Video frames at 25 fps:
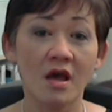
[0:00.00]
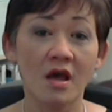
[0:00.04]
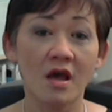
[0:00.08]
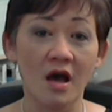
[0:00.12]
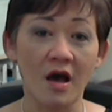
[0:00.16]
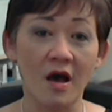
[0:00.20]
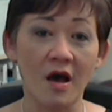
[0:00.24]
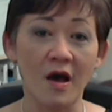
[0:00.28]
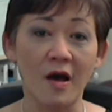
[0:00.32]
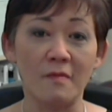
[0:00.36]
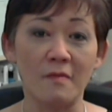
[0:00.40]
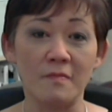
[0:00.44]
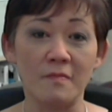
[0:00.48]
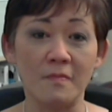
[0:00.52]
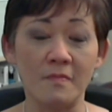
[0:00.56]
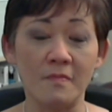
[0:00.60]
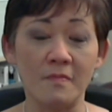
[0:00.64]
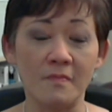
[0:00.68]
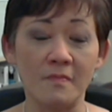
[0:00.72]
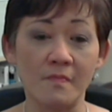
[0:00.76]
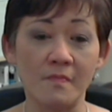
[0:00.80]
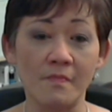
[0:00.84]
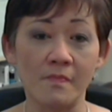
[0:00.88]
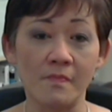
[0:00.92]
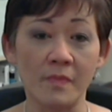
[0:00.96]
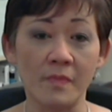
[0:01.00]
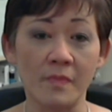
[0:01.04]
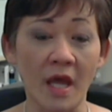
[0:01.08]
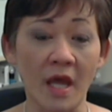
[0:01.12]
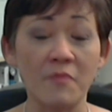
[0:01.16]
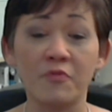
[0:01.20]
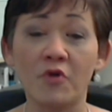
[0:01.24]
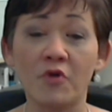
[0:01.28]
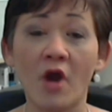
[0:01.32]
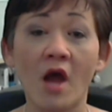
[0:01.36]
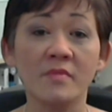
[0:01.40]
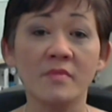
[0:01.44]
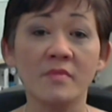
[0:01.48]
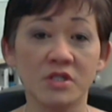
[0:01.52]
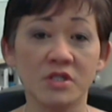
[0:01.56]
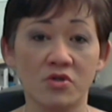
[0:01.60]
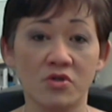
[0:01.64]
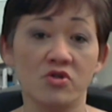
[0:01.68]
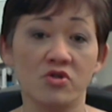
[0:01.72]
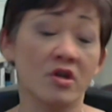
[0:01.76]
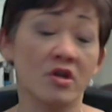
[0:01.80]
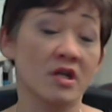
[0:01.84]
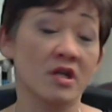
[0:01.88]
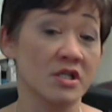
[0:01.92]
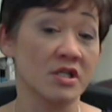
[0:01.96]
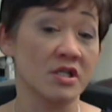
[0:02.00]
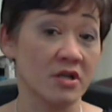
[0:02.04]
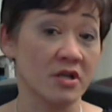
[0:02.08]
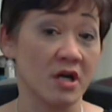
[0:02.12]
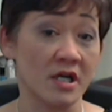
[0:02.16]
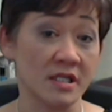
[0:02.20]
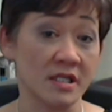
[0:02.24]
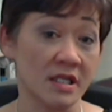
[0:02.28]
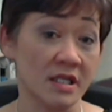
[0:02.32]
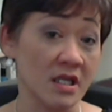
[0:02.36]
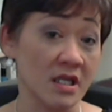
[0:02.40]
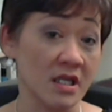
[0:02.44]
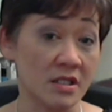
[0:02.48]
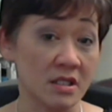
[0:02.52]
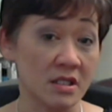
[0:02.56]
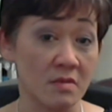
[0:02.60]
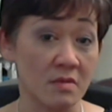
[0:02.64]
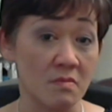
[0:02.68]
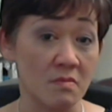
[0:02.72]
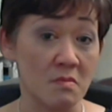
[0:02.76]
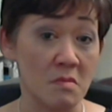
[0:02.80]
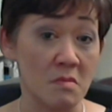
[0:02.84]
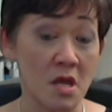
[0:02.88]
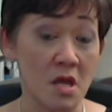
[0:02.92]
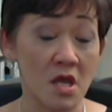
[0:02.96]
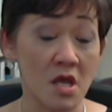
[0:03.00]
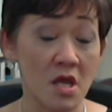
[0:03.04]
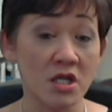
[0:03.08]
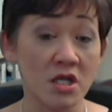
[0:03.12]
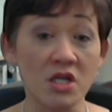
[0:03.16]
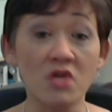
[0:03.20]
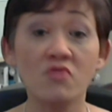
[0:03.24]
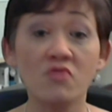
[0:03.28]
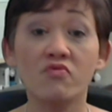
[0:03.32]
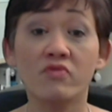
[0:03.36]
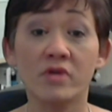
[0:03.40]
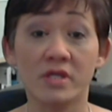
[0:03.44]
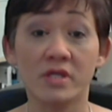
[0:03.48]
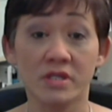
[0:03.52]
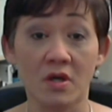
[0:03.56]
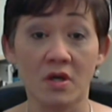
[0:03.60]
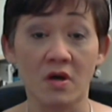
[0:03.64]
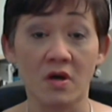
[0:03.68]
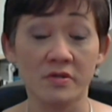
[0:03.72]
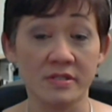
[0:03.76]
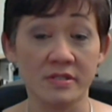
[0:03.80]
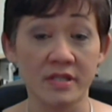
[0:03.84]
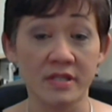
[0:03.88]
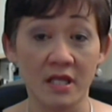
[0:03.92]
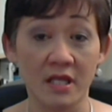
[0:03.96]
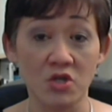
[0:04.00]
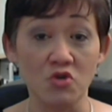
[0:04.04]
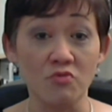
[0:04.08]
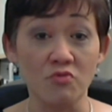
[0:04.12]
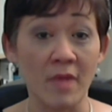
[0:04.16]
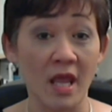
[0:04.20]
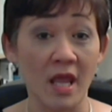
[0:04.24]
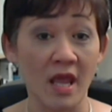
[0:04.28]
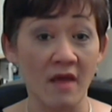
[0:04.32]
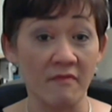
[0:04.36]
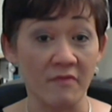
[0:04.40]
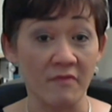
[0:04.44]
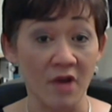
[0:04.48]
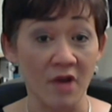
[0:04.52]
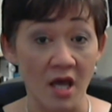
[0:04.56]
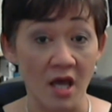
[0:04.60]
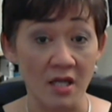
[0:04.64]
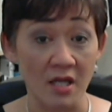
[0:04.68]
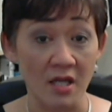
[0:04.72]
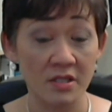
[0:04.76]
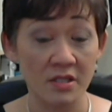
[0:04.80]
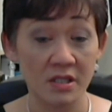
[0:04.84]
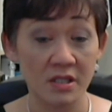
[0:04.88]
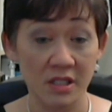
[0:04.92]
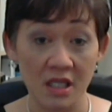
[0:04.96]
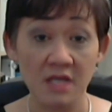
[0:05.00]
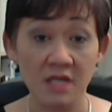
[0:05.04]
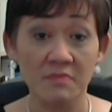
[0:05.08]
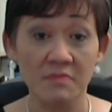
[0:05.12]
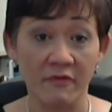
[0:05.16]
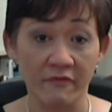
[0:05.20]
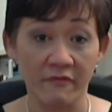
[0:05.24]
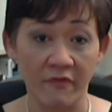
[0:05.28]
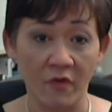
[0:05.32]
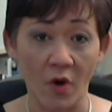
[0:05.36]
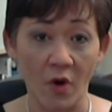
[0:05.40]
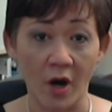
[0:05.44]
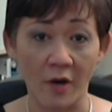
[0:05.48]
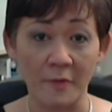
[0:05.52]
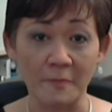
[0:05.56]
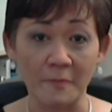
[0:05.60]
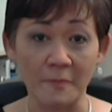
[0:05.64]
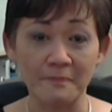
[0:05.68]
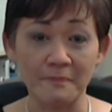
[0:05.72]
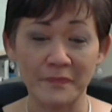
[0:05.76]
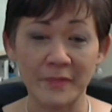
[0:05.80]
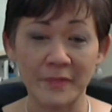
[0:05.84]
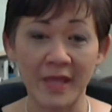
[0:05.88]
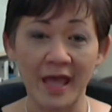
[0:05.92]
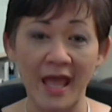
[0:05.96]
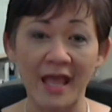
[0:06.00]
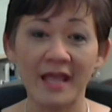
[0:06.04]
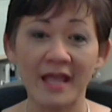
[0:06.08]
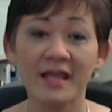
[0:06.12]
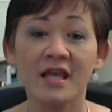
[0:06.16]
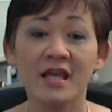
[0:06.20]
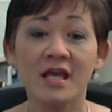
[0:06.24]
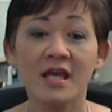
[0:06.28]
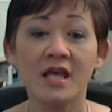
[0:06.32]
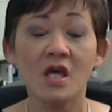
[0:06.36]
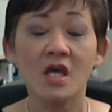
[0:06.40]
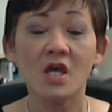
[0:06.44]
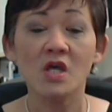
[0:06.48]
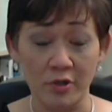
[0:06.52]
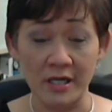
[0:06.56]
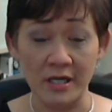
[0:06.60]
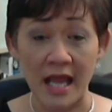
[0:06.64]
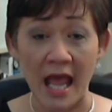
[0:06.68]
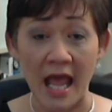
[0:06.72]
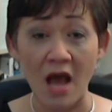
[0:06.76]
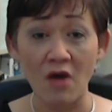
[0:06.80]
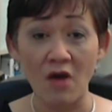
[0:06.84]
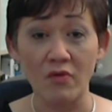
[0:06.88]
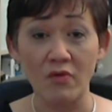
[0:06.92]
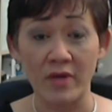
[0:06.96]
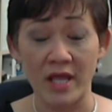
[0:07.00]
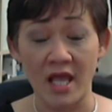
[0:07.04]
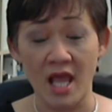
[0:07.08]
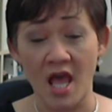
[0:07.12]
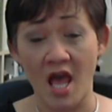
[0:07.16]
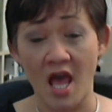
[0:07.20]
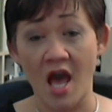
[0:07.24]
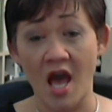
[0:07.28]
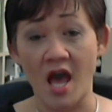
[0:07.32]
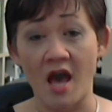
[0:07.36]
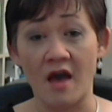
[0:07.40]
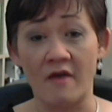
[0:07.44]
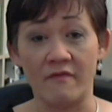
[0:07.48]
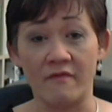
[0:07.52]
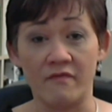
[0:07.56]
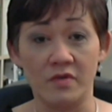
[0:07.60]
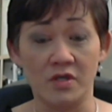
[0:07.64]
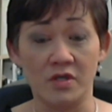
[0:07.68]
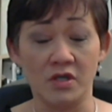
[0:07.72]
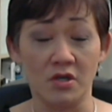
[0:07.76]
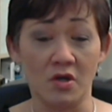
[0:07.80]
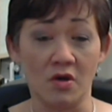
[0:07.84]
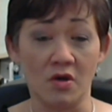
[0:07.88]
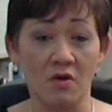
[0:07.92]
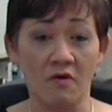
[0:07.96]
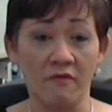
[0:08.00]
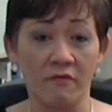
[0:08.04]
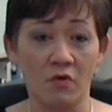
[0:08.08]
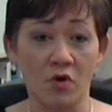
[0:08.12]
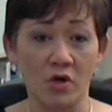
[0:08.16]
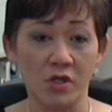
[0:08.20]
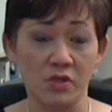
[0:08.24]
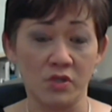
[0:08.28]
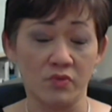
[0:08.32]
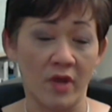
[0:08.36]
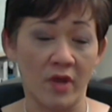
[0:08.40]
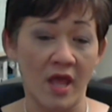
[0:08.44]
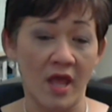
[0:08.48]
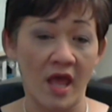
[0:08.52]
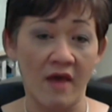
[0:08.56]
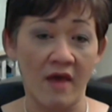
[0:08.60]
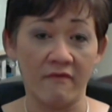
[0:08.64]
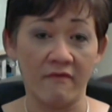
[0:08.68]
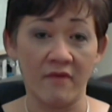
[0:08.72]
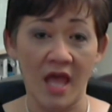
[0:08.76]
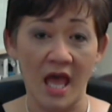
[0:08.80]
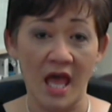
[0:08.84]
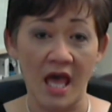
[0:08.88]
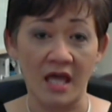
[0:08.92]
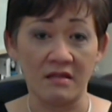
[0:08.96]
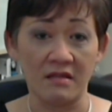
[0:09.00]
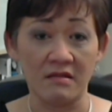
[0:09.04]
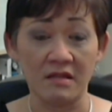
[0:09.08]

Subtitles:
I promise you're going to start seeing some new results that you may have not seen before. Okay. Now we have, of course, we have had